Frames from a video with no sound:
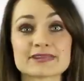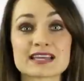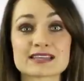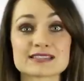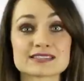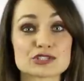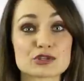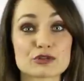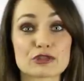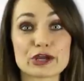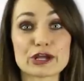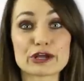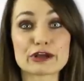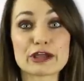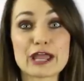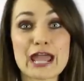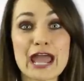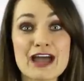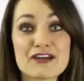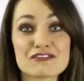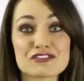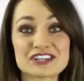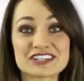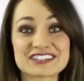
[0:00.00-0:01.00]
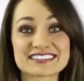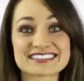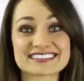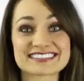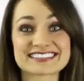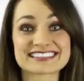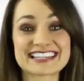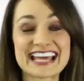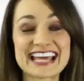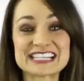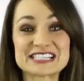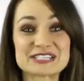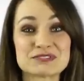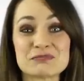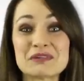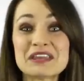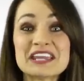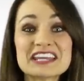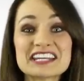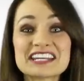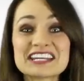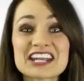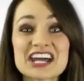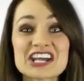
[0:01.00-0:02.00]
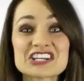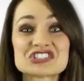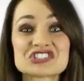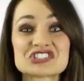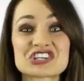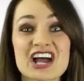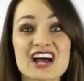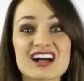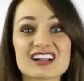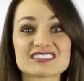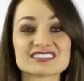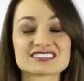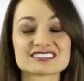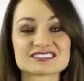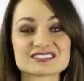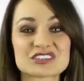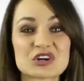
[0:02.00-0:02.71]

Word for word: So there you have it. That's me in a nutshell,